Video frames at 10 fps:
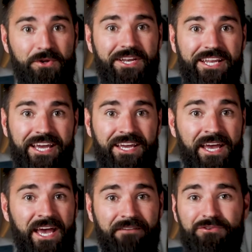today.
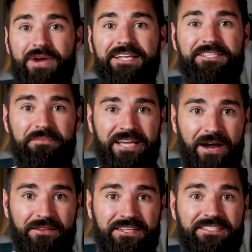If you got something
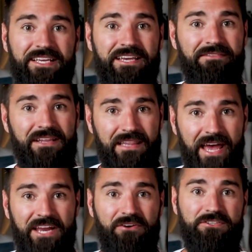out of this, then give it a
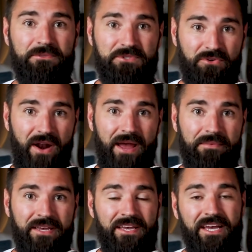like or subscribe
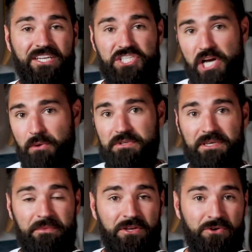and share it with
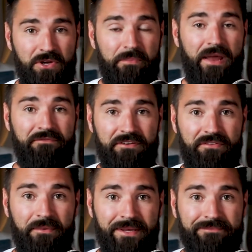somebody who could benefit
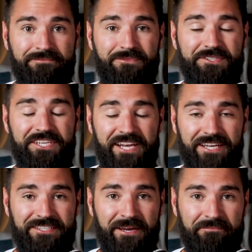from it. We'll see you
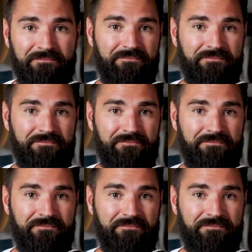next time.